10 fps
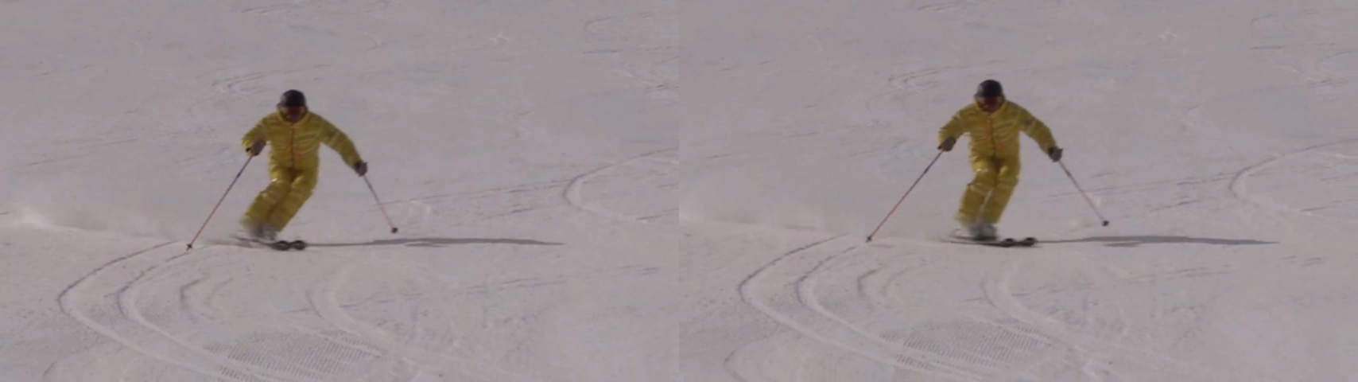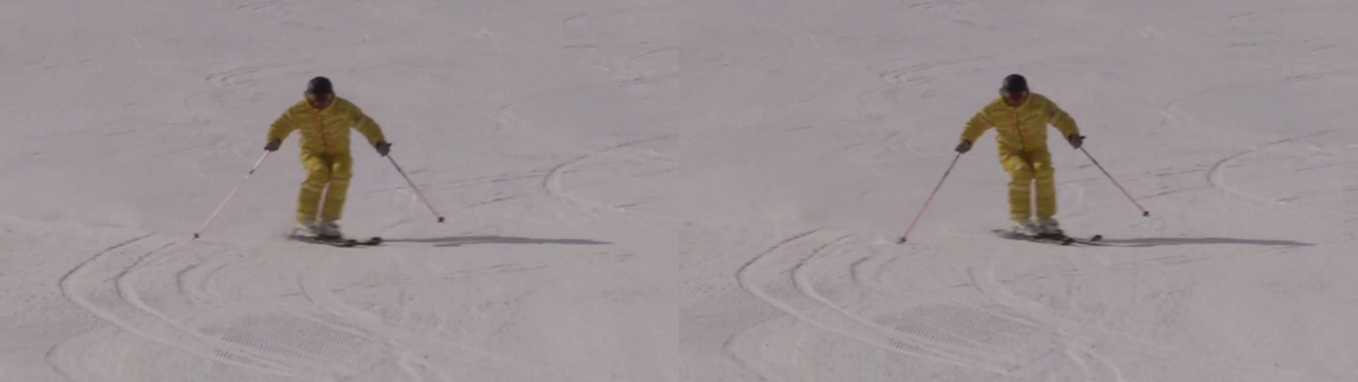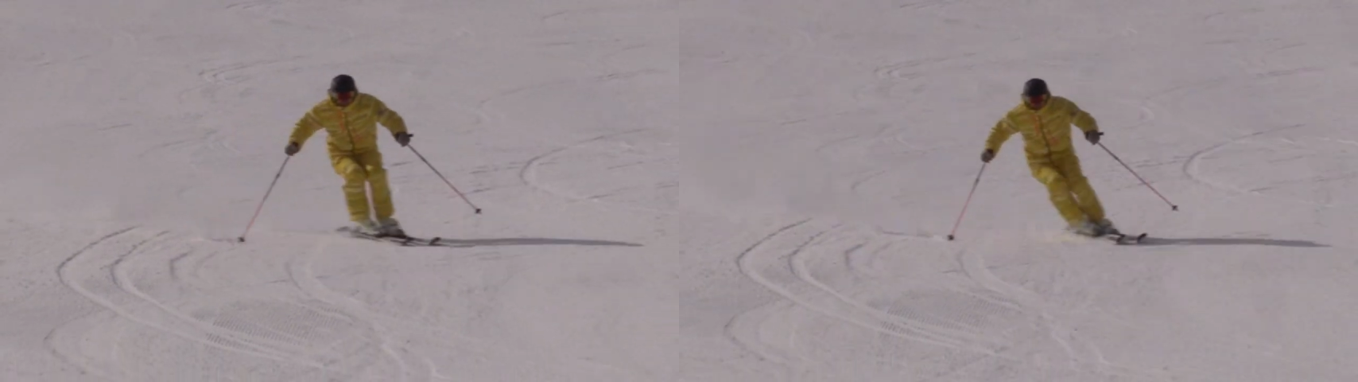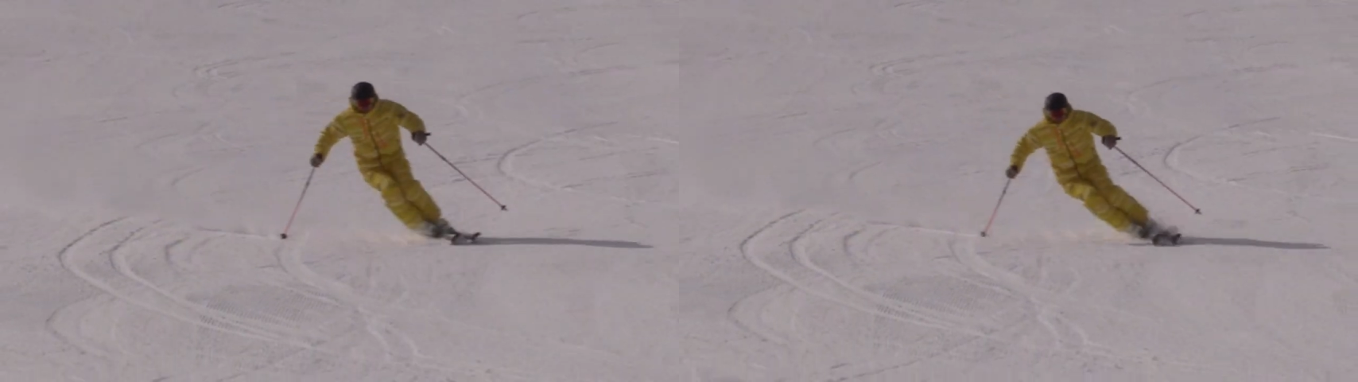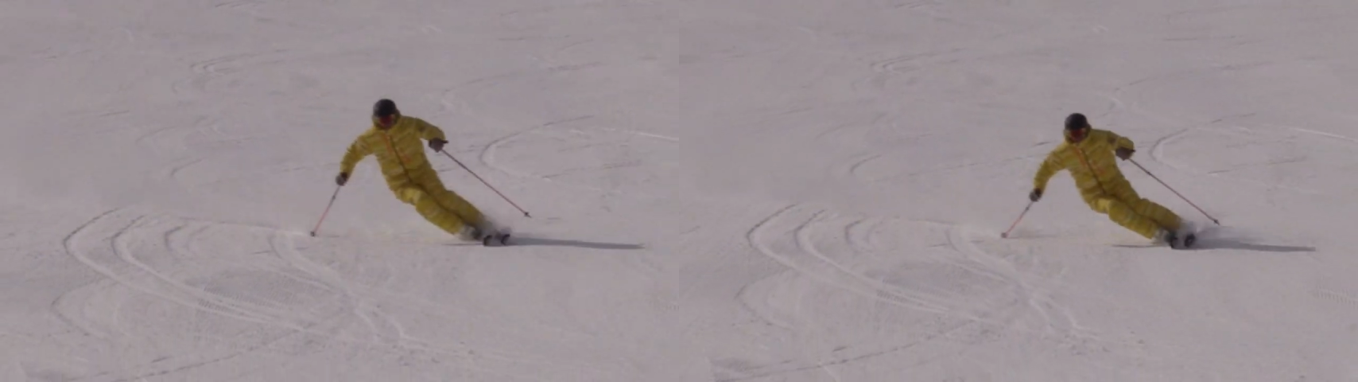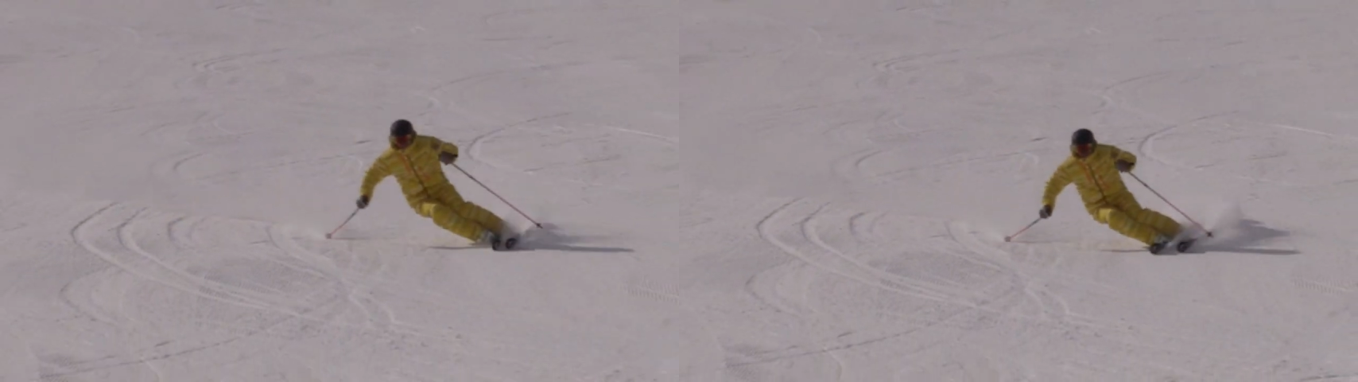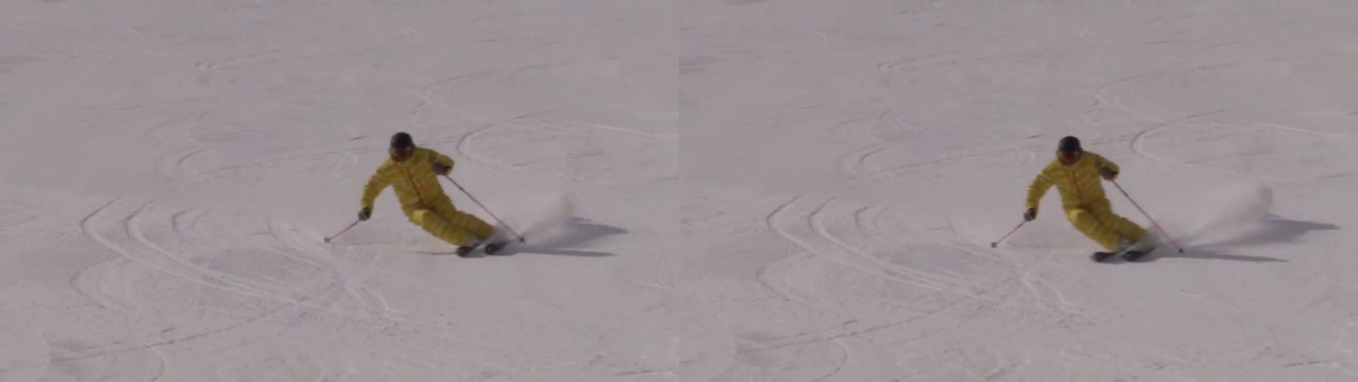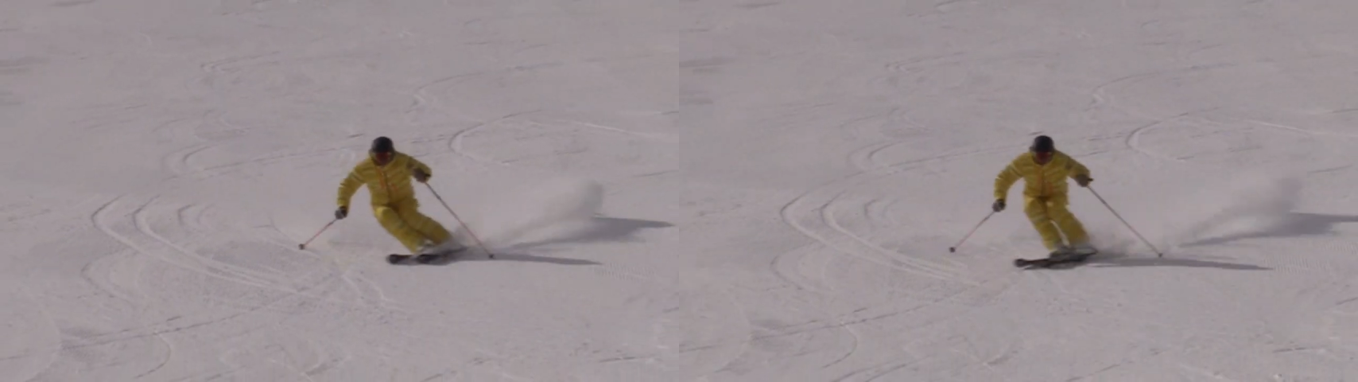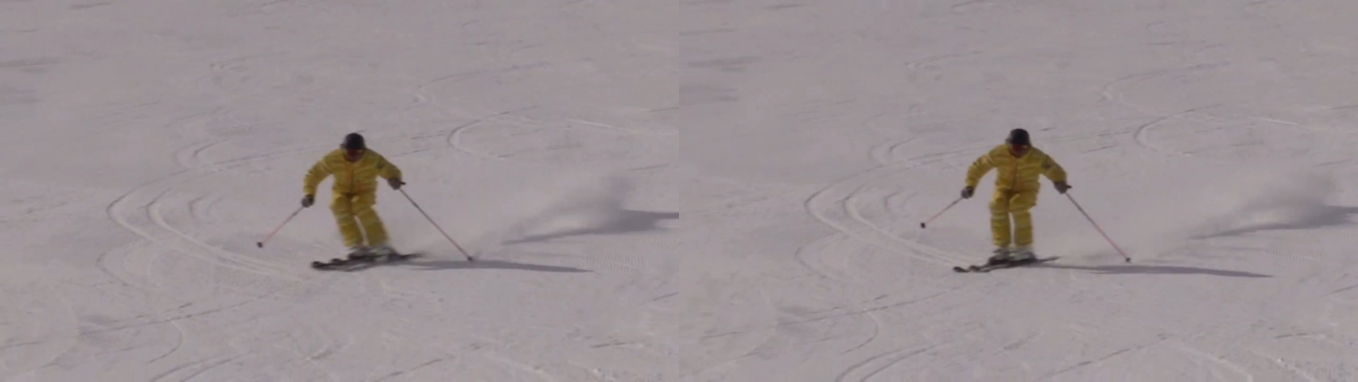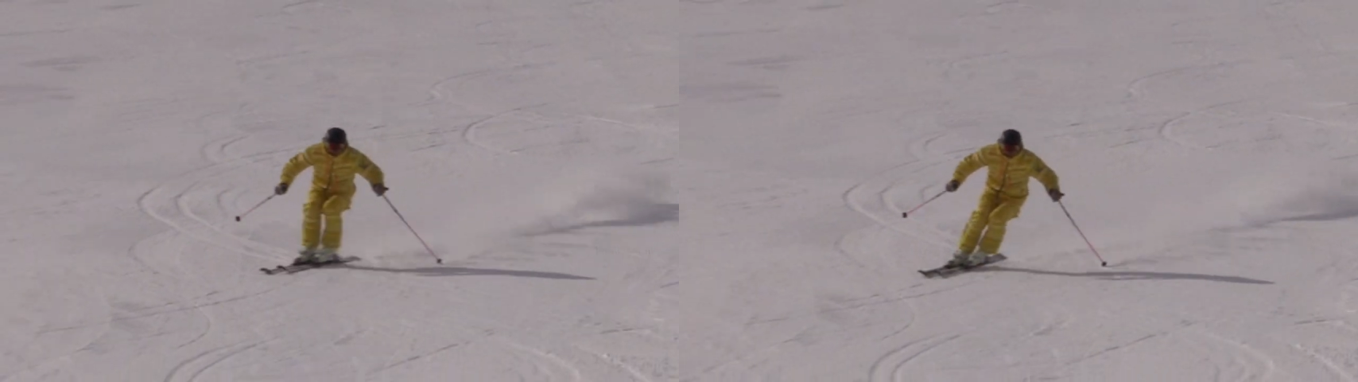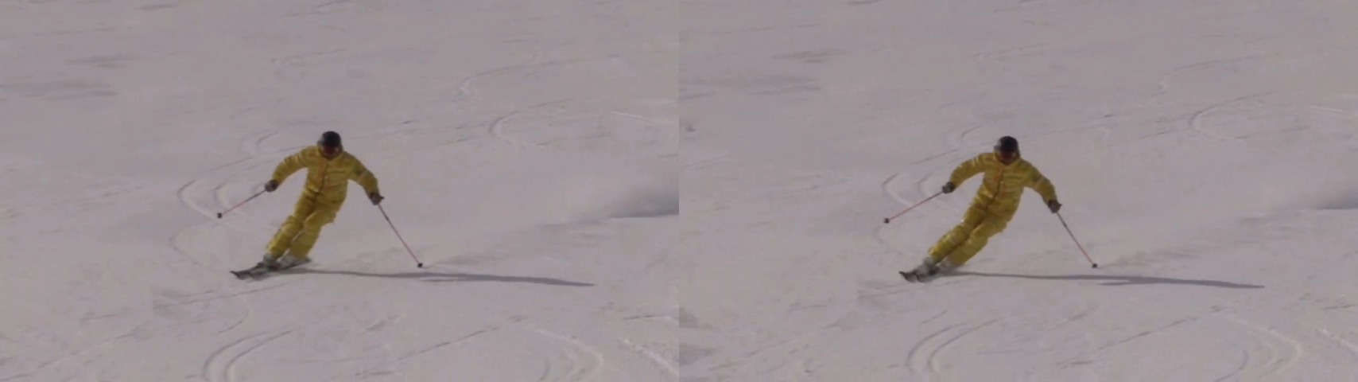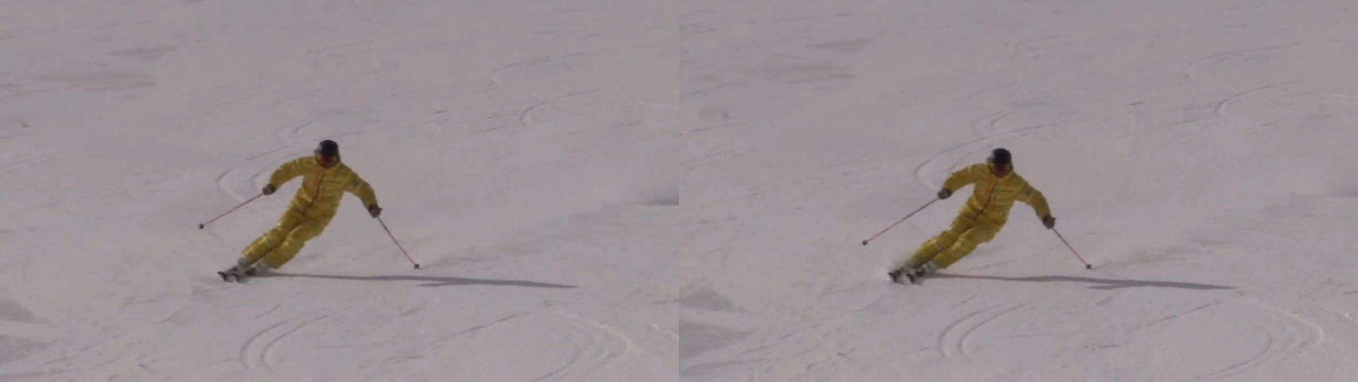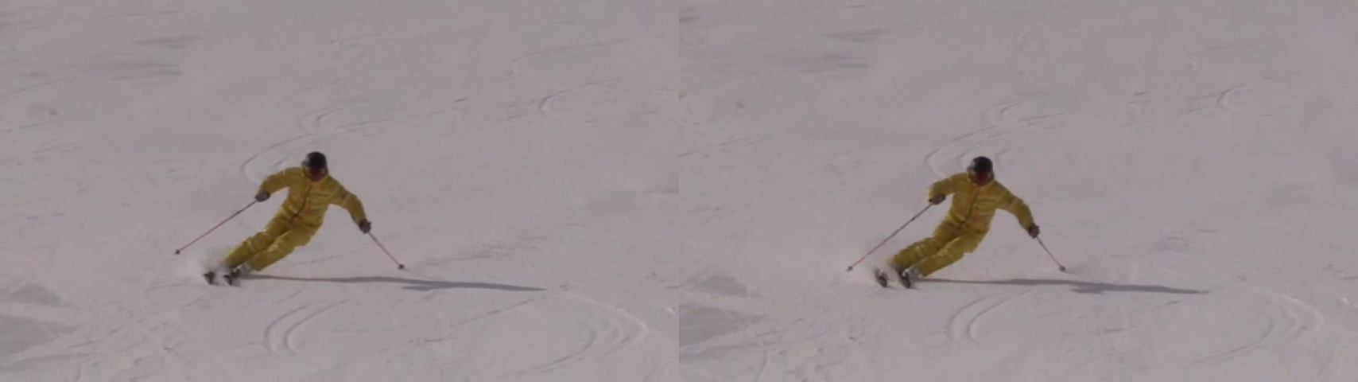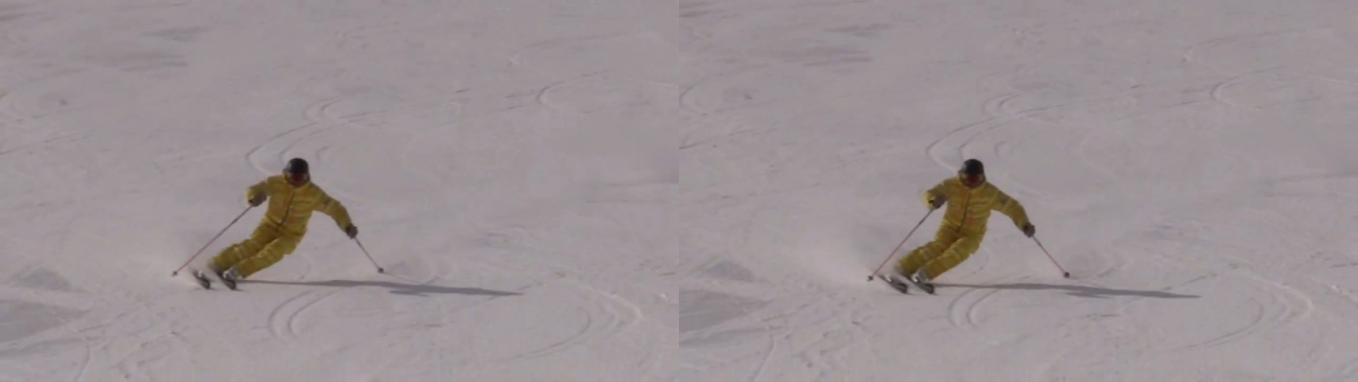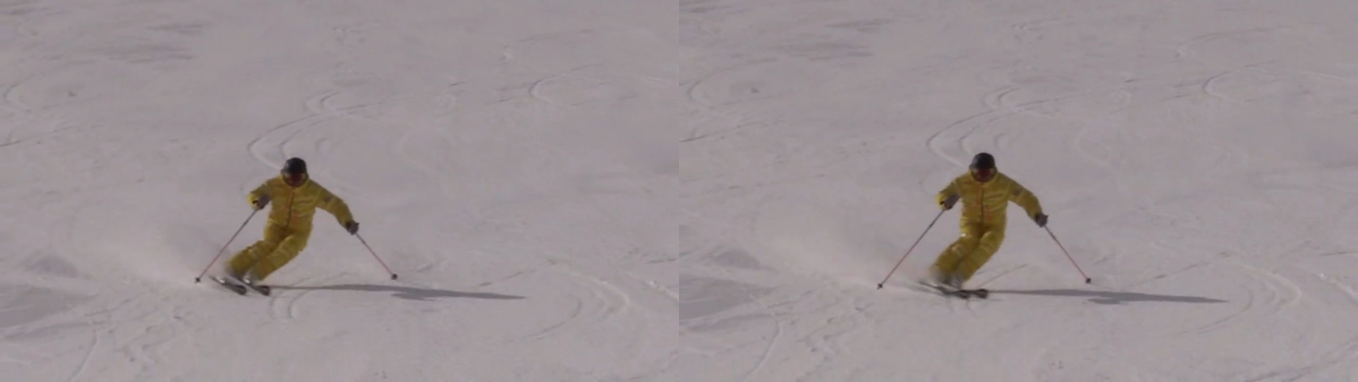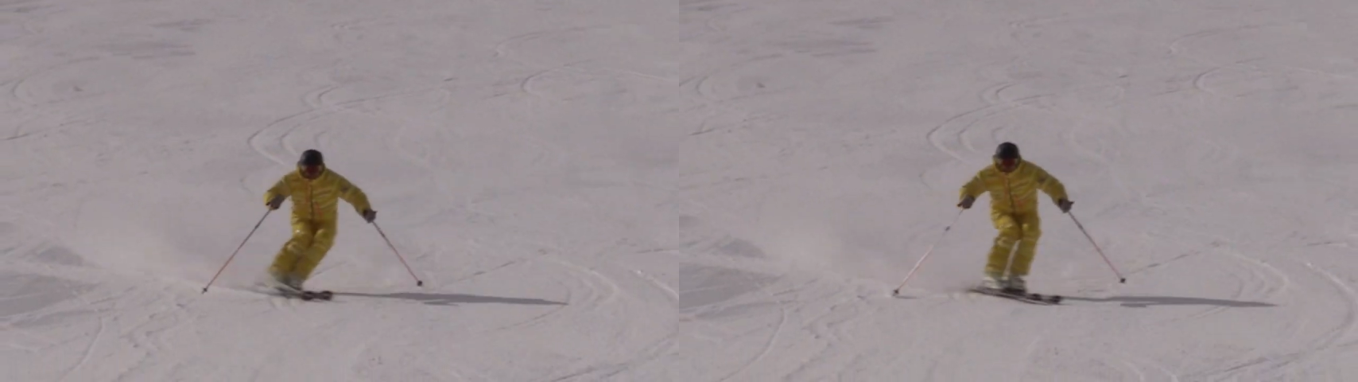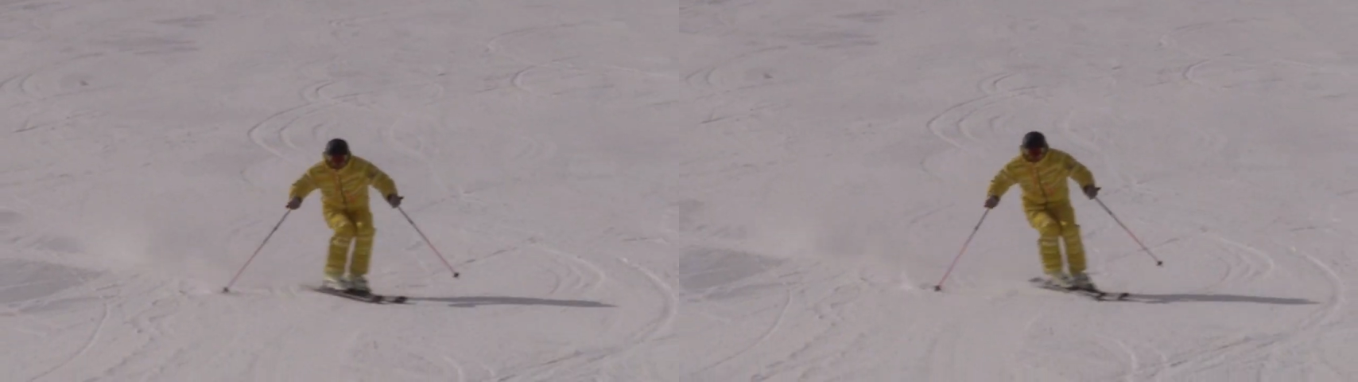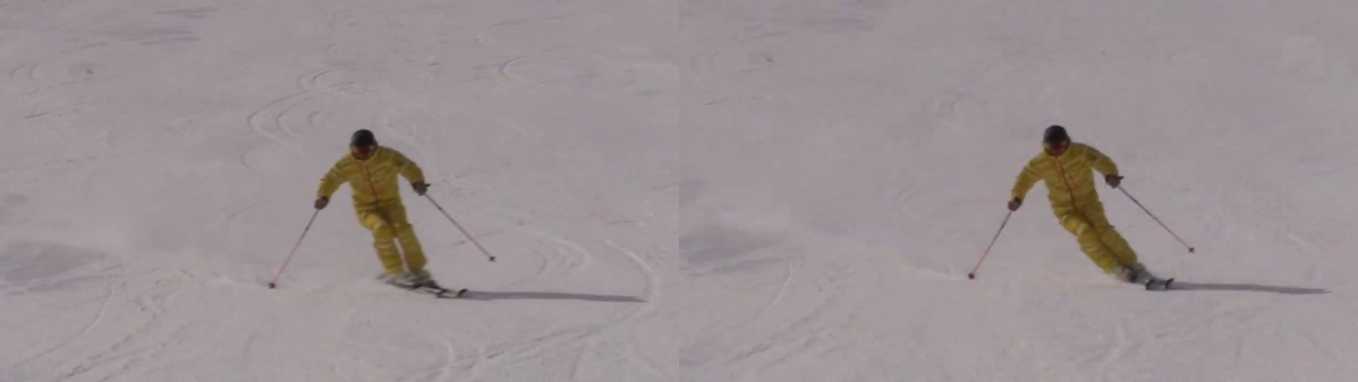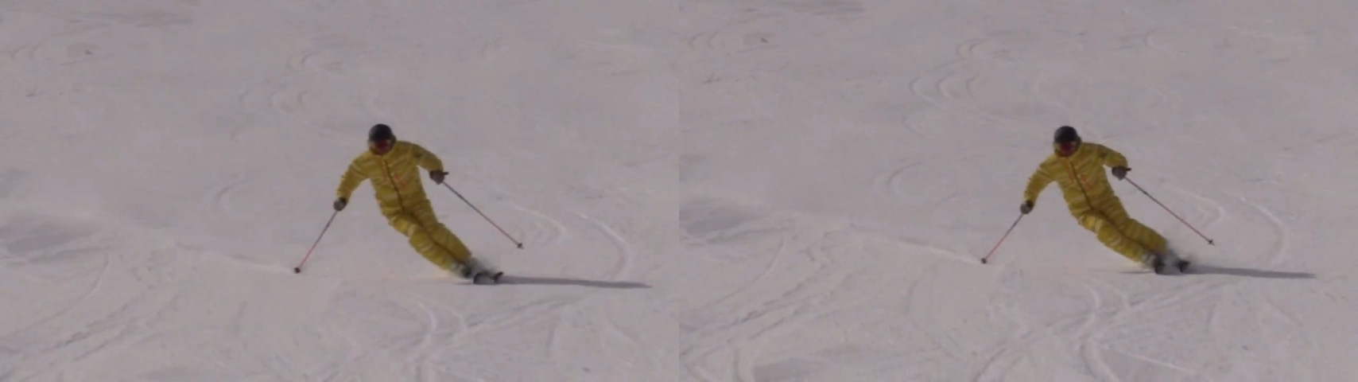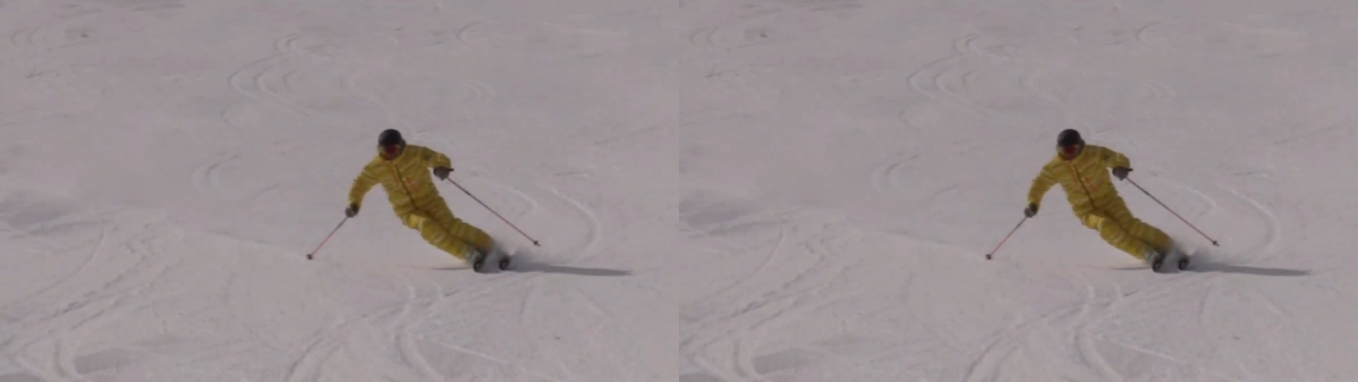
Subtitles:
Nobody's mouth can be seen.